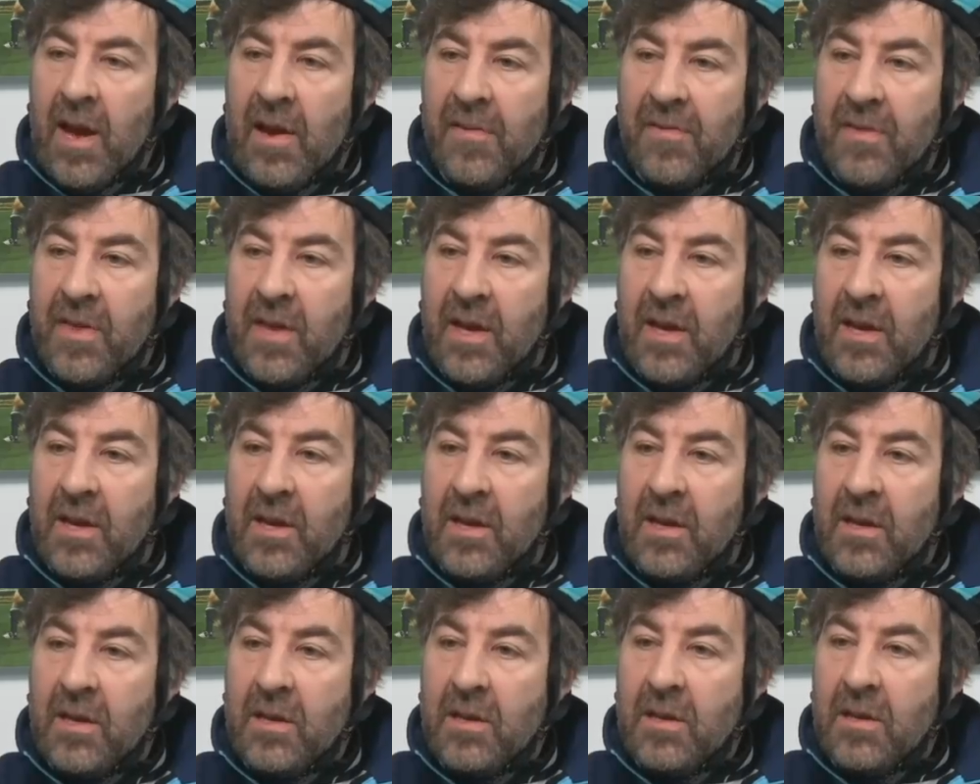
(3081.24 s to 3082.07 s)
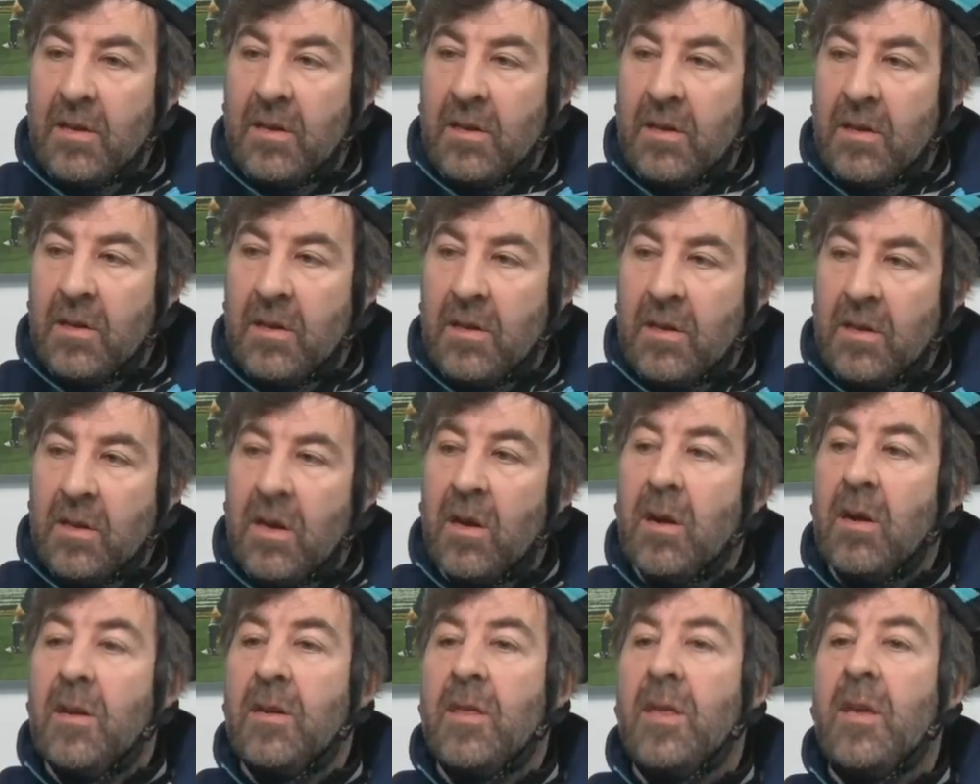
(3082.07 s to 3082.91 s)
half then? Uh, Carty, is it?
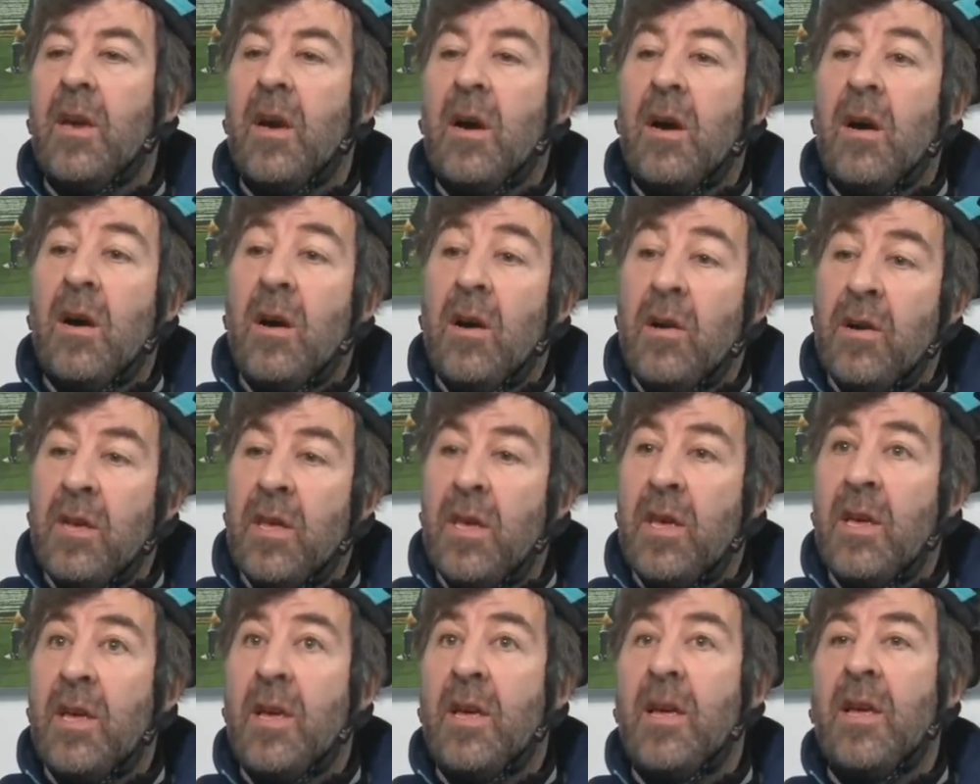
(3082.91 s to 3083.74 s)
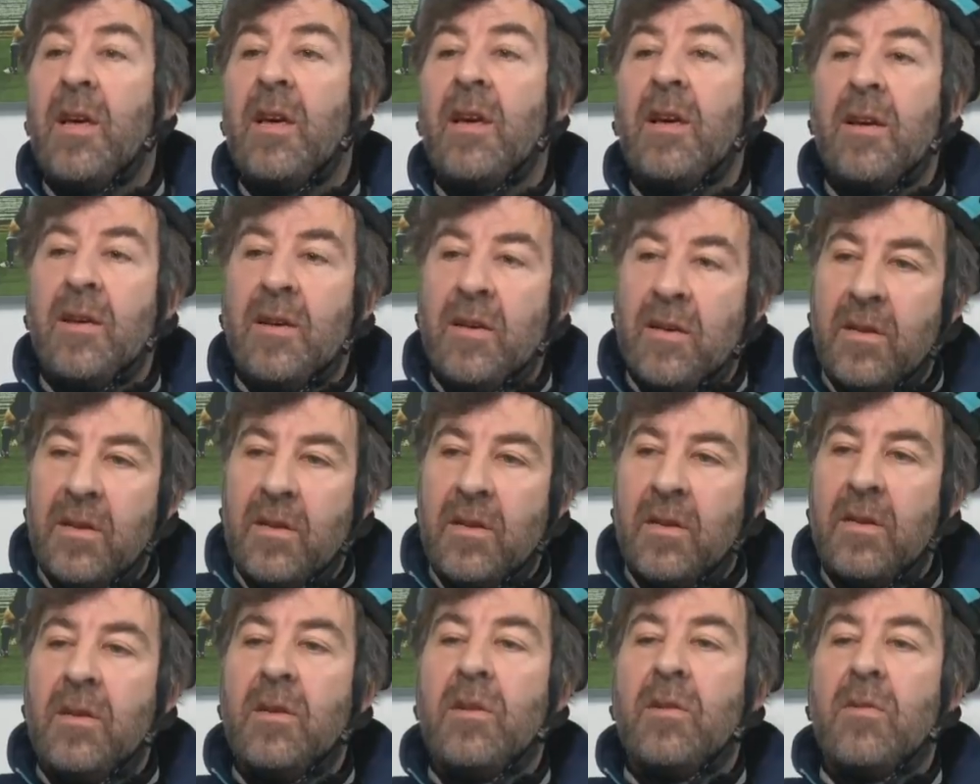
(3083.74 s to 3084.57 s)
Carty. Carty. Oh, yeah. yeah.
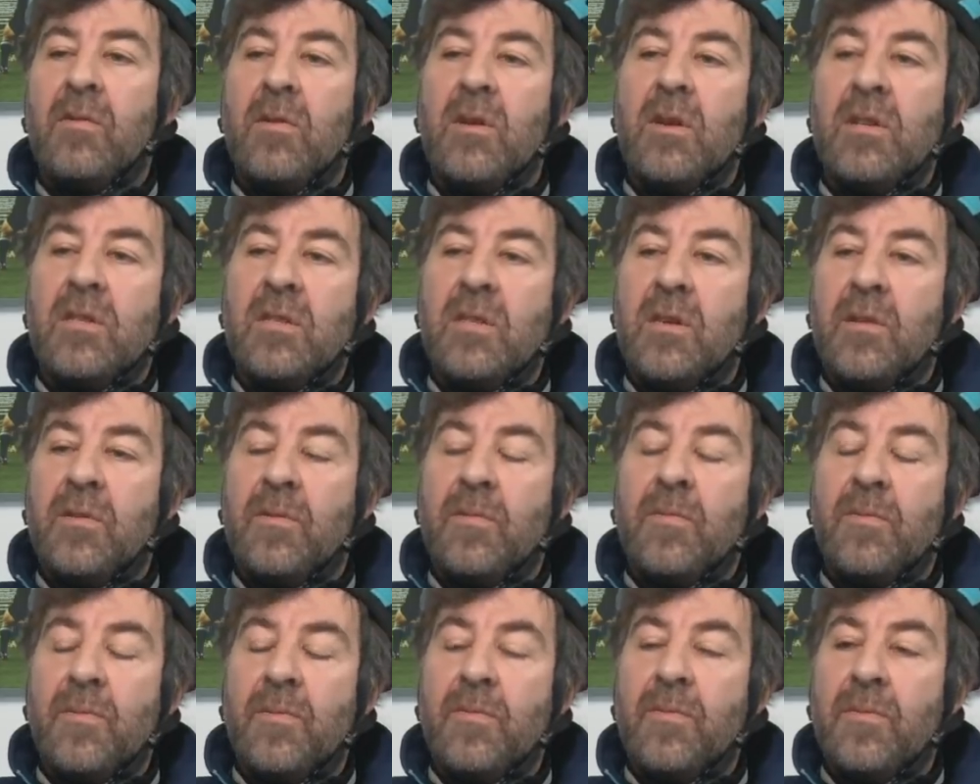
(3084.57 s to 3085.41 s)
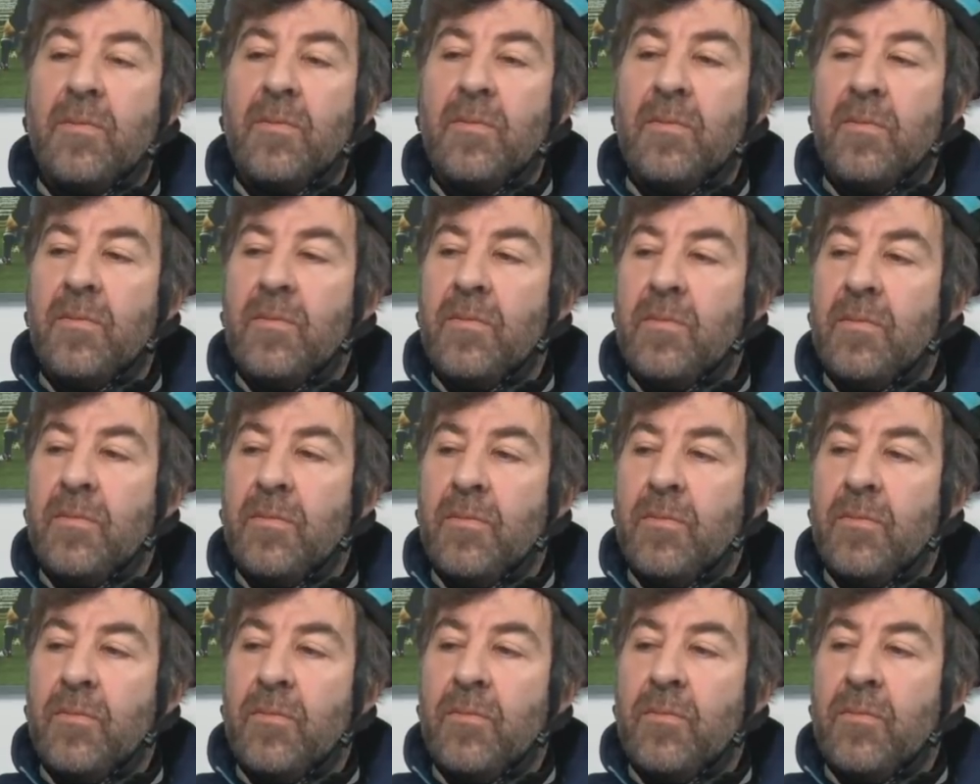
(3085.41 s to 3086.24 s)
Connacht. Right. I'd say. I, I, don't think they
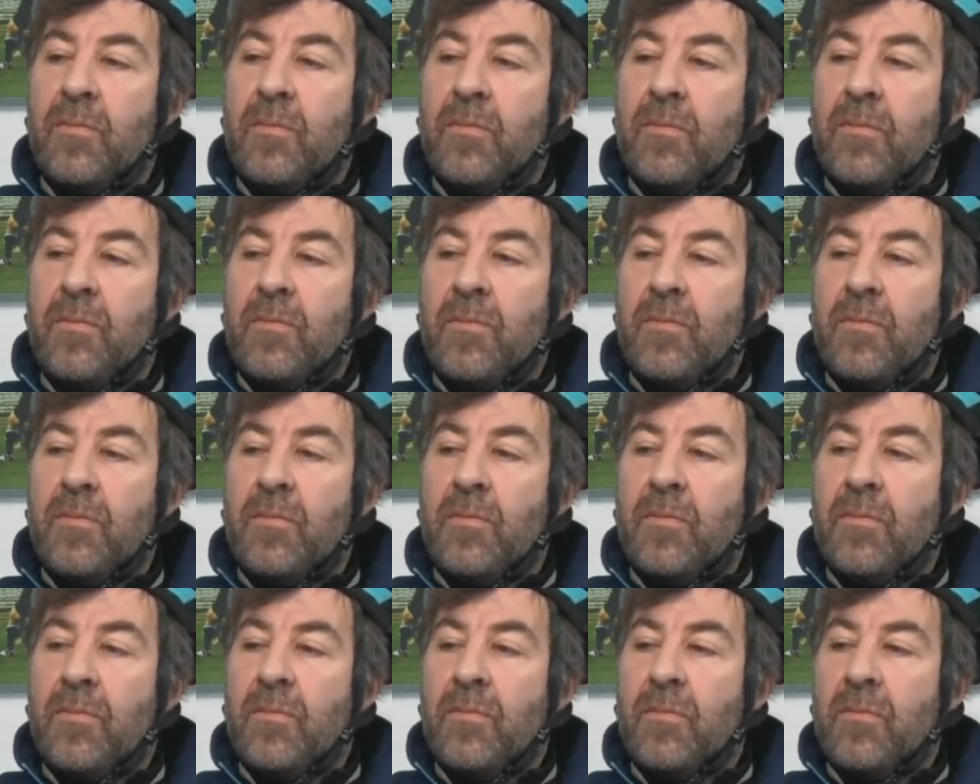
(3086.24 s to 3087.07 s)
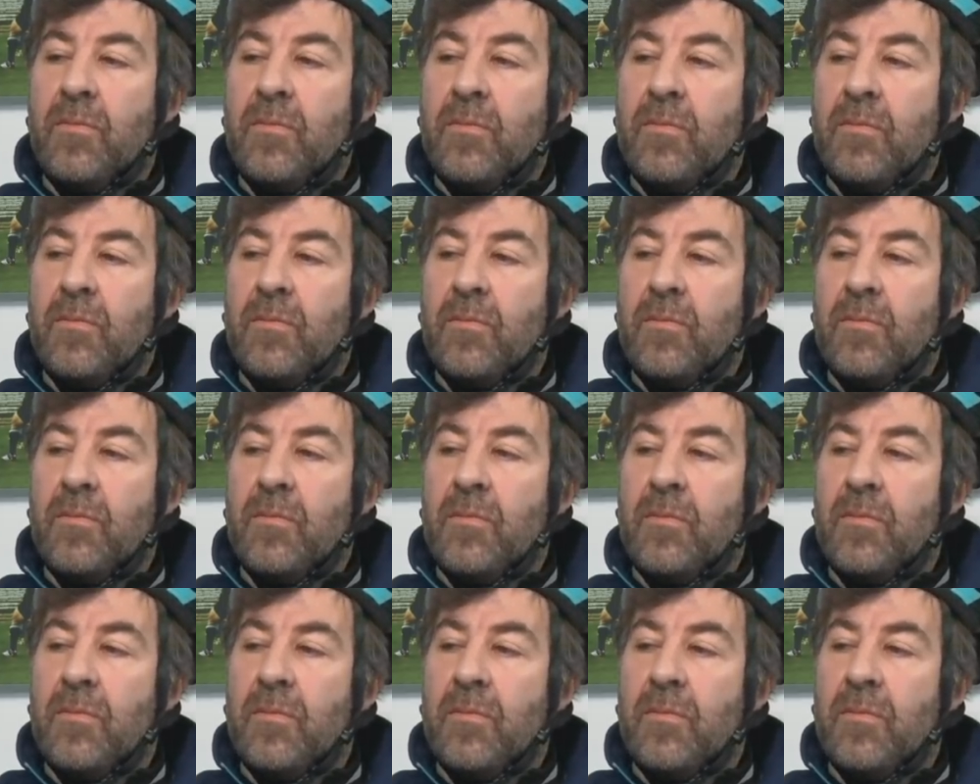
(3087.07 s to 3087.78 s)
need. Like, even that last game, they were